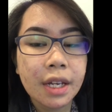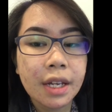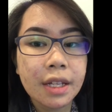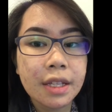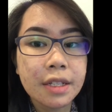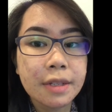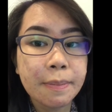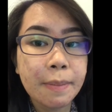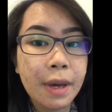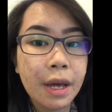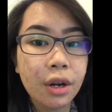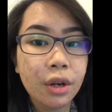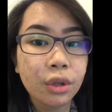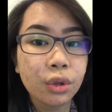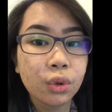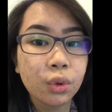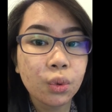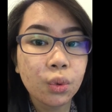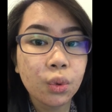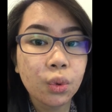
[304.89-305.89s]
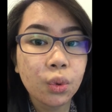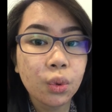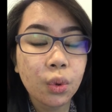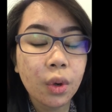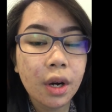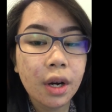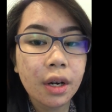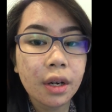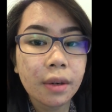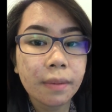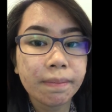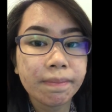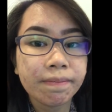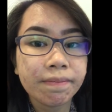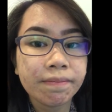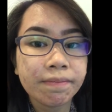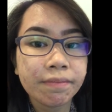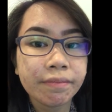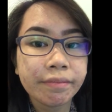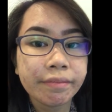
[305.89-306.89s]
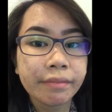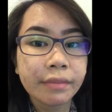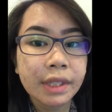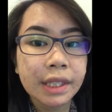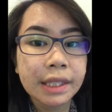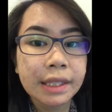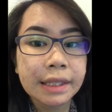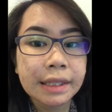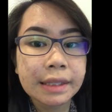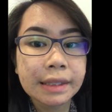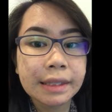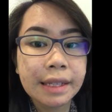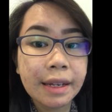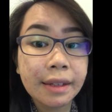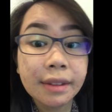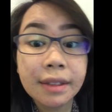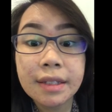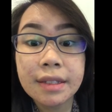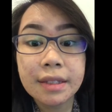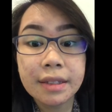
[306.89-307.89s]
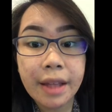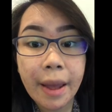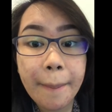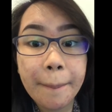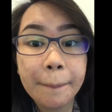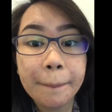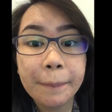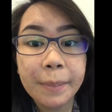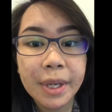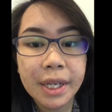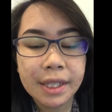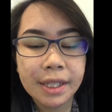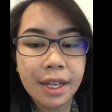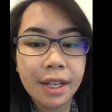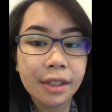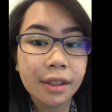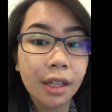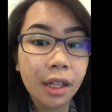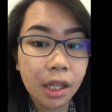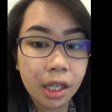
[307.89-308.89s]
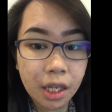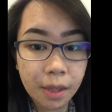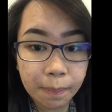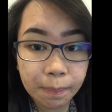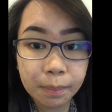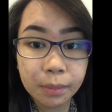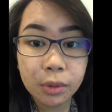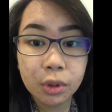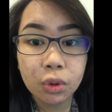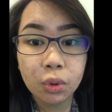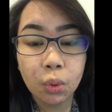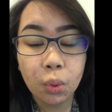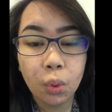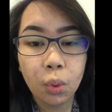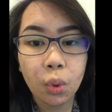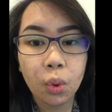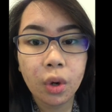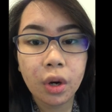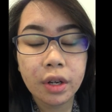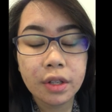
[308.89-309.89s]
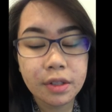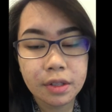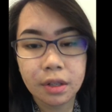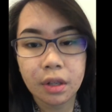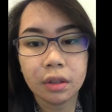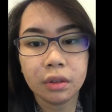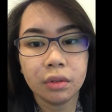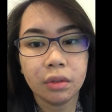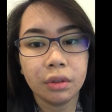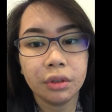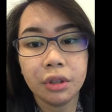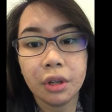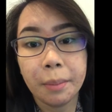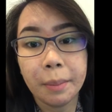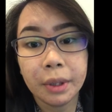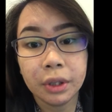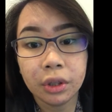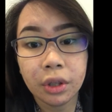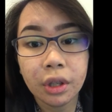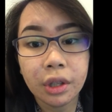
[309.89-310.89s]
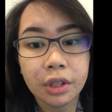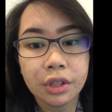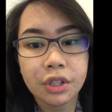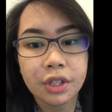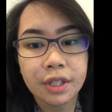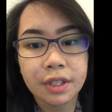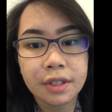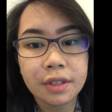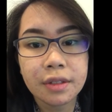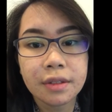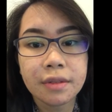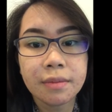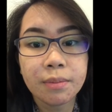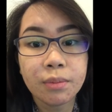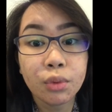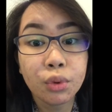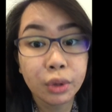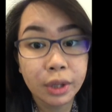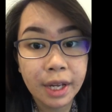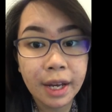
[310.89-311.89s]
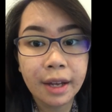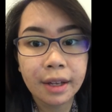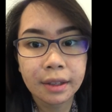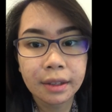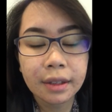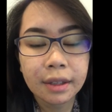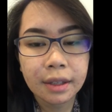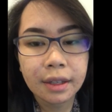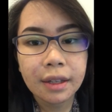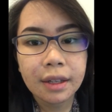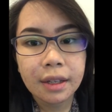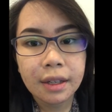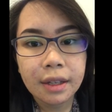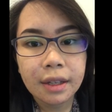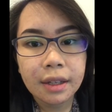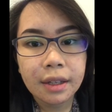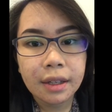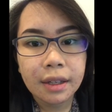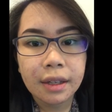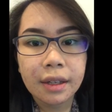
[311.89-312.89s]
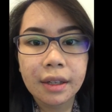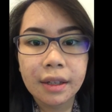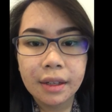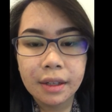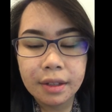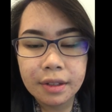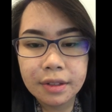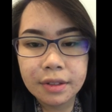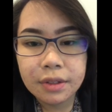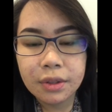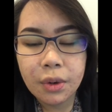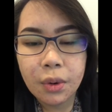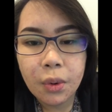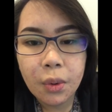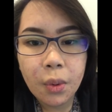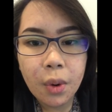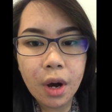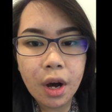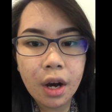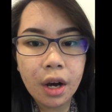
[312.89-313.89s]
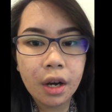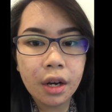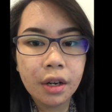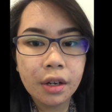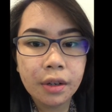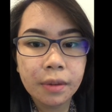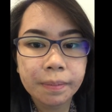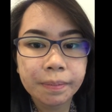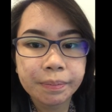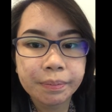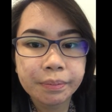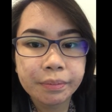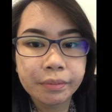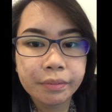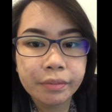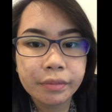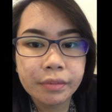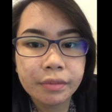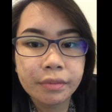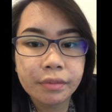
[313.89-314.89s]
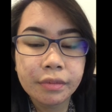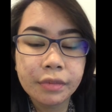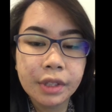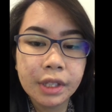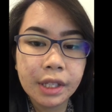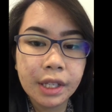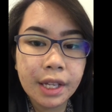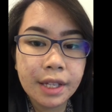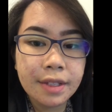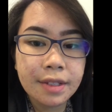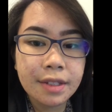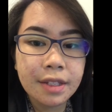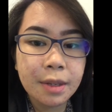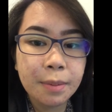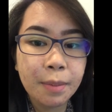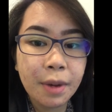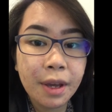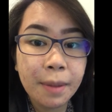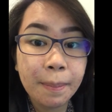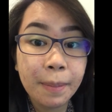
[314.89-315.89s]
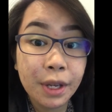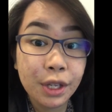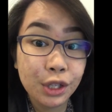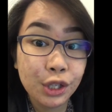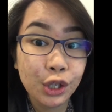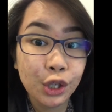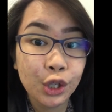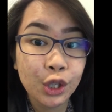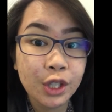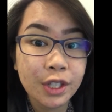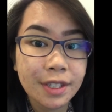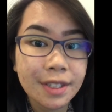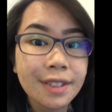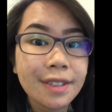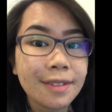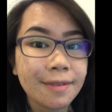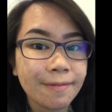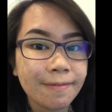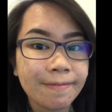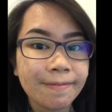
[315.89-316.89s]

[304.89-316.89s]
It's better to take the step, take the leap to consult a dermatologist muna. So, let's see my pictures.